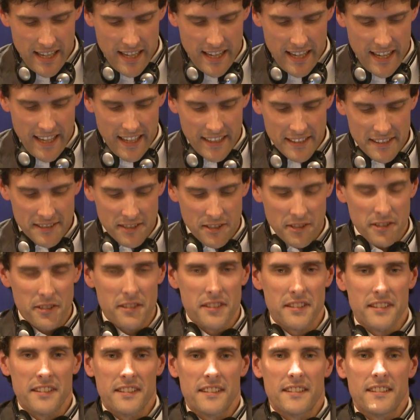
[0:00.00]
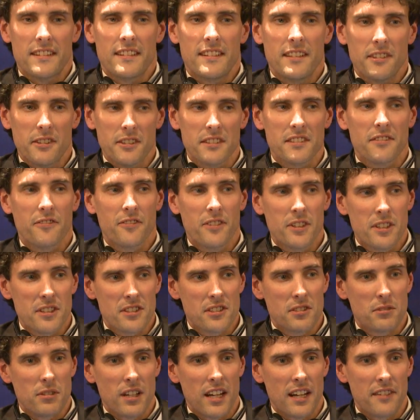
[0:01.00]
And so there is a first
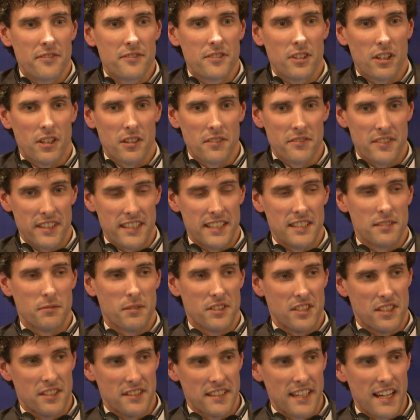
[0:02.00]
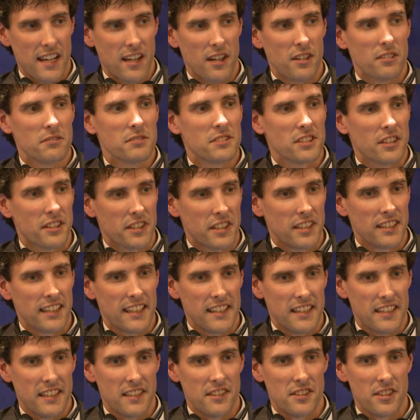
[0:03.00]
draft of these, which is now
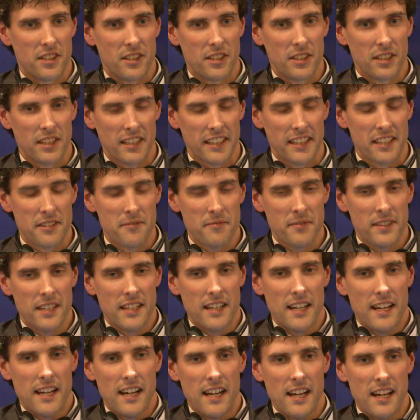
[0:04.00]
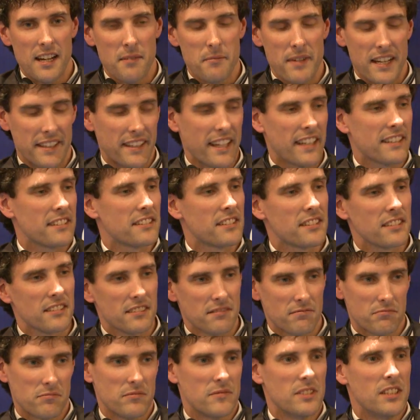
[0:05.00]
circulating internally, and that's
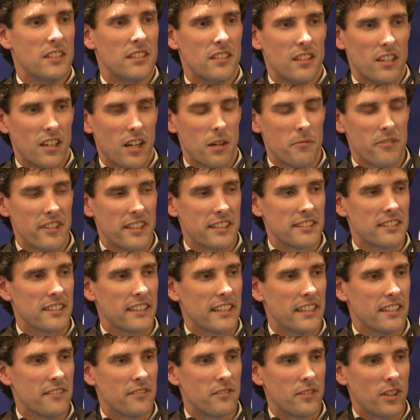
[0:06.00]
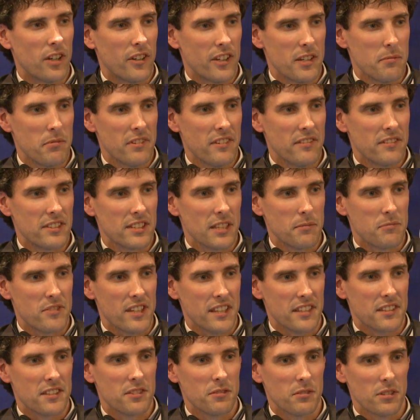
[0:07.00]
obviously going to be
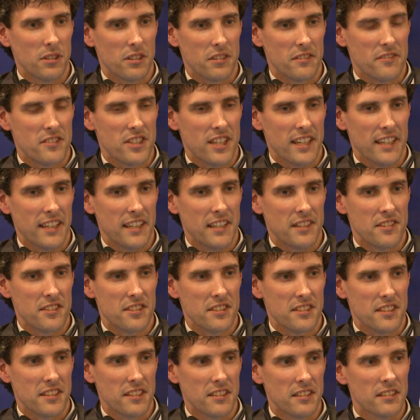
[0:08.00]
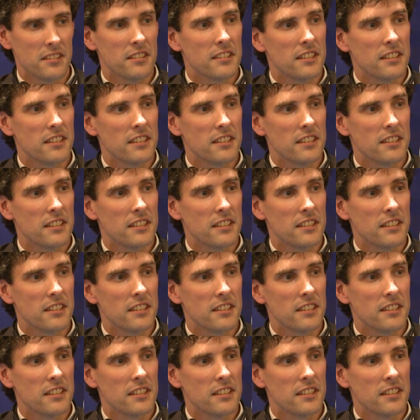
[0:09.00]
subject to a lot of change still.